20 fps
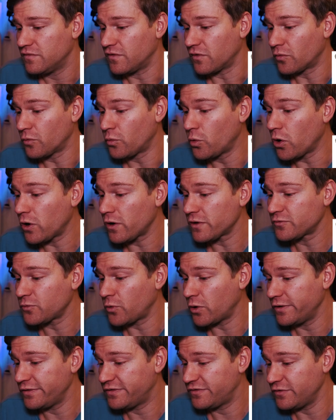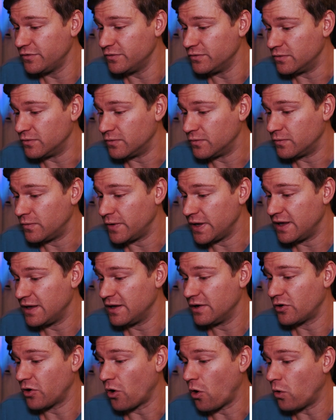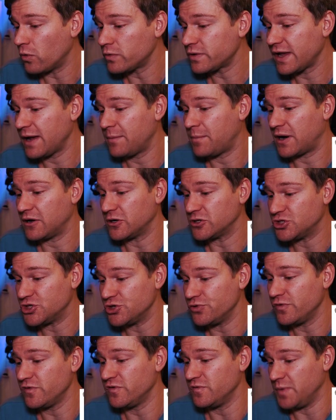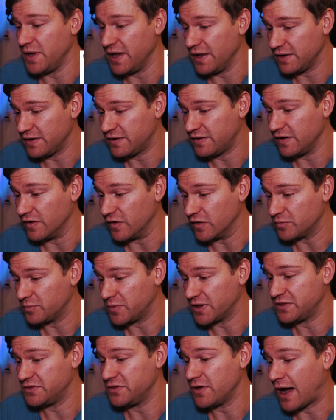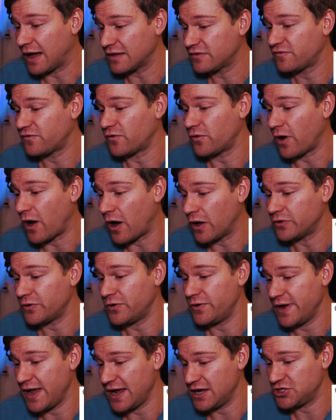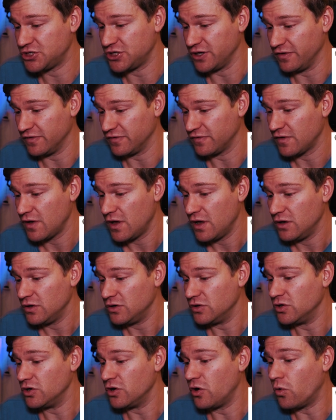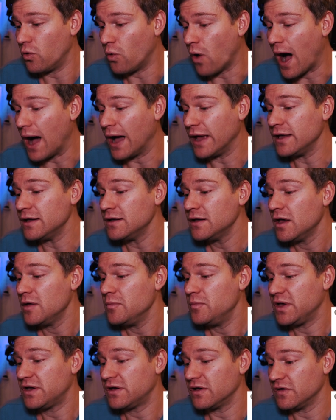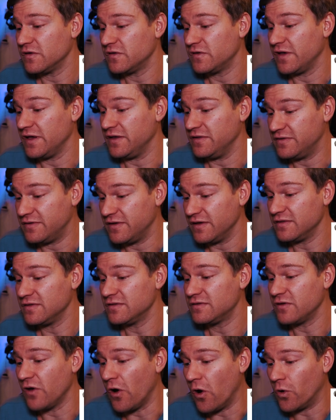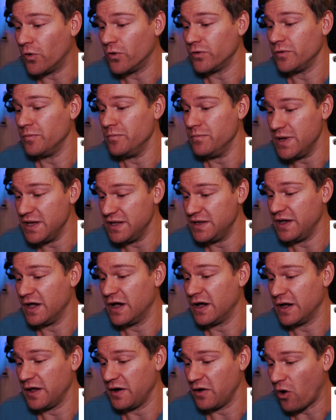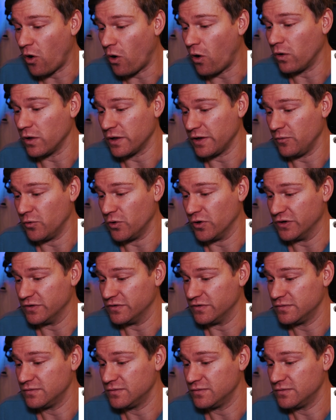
For World War II, we hear only about Jews being killed, but not for other nations. You know why? Because they didn't own media in Hollywood.